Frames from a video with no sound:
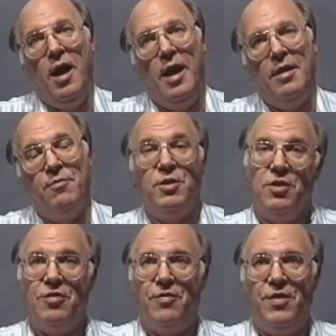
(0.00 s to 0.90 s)
And we
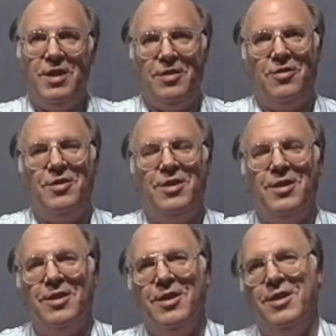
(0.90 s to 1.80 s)
just finished
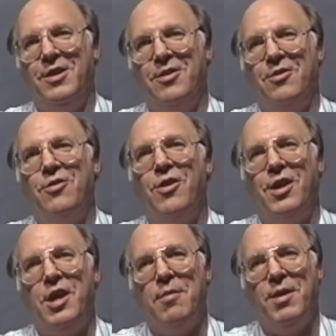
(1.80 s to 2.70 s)

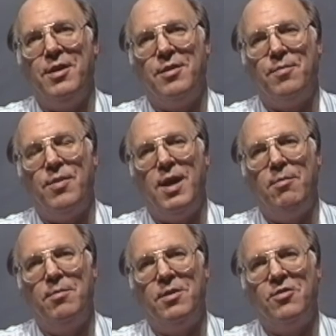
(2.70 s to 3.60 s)
talking about the
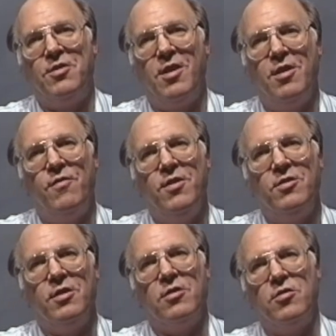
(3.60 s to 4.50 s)
problem that started
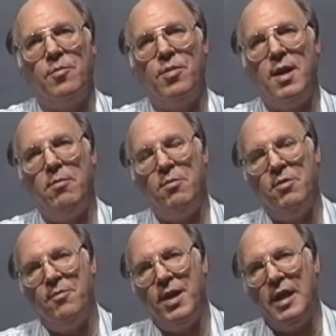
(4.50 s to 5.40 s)
physics, the problem
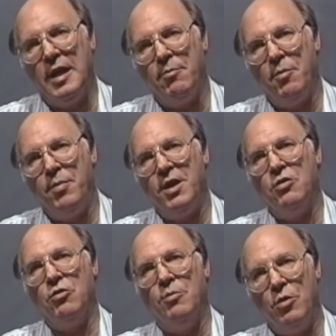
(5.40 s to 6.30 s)
of making a
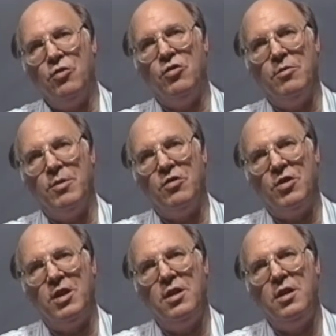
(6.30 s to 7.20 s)
perpetual motion
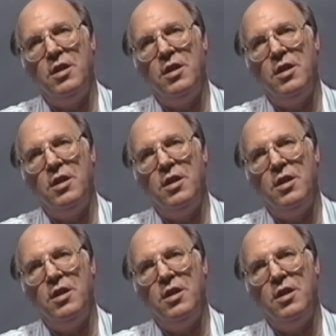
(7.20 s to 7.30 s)
machine.